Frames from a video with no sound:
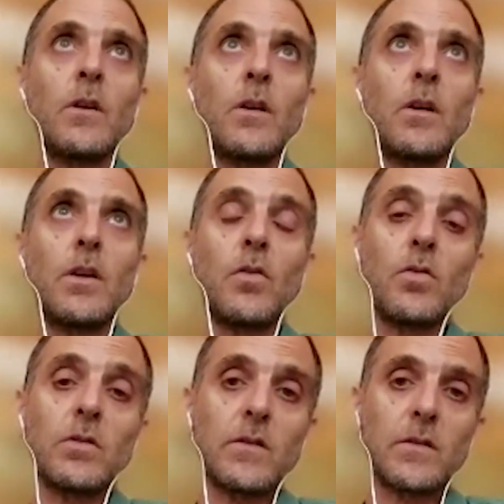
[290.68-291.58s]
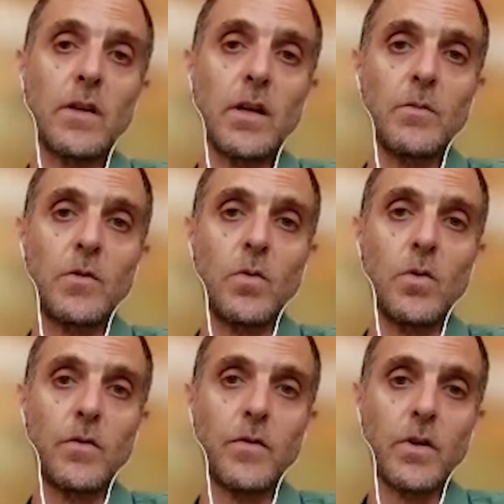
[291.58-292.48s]
and all this time 2
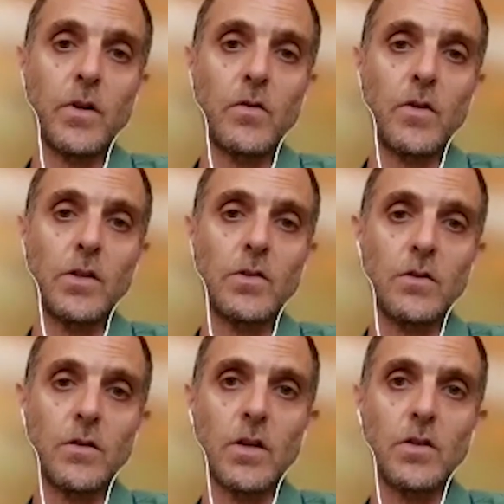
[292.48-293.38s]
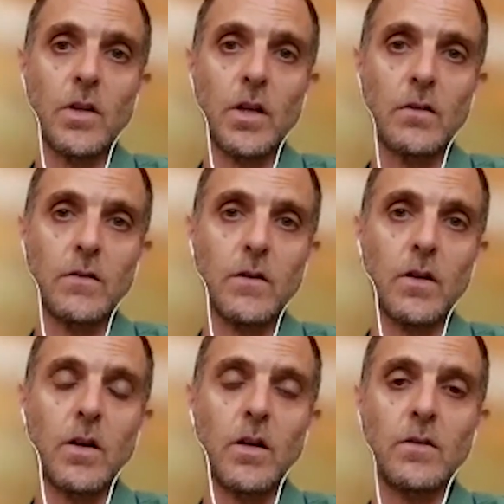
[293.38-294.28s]
of her grandchilds
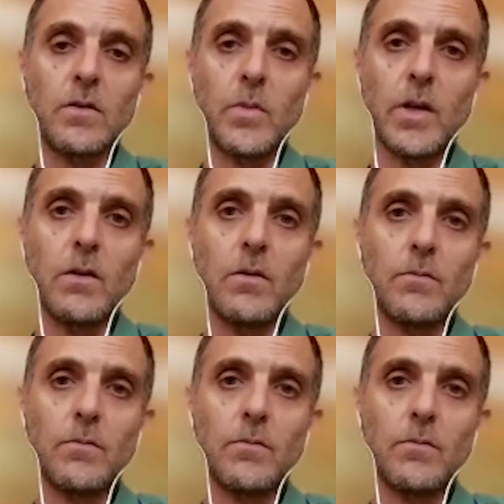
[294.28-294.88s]
are under the bed.